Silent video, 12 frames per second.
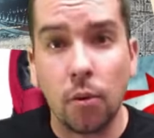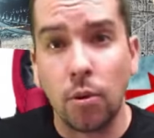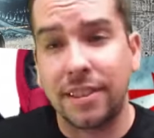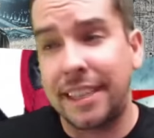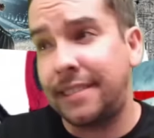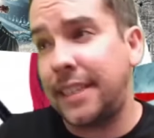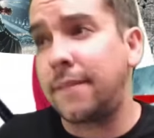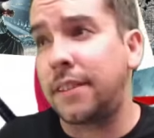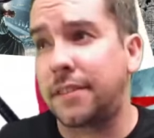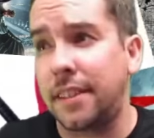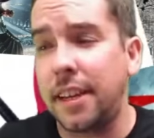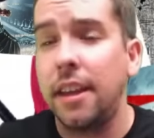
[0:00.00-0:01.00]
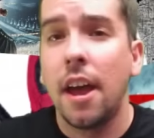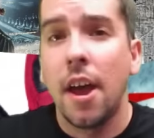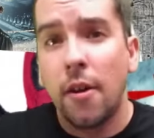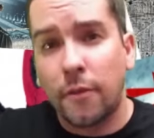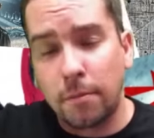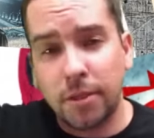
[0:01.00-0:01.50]
Of course, they saved the city
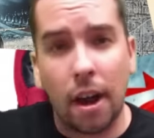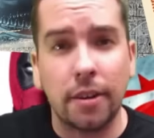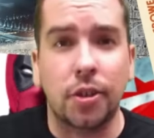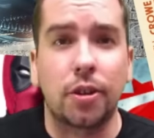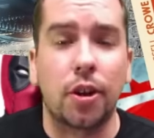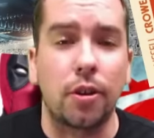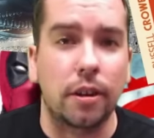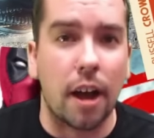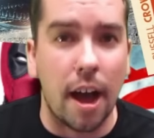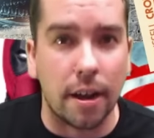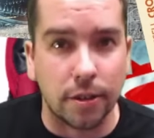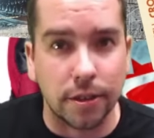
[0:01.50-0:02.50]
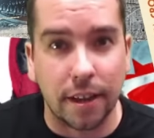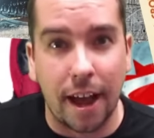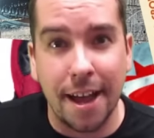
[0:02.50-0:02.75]
from Dr. Kurt Connors.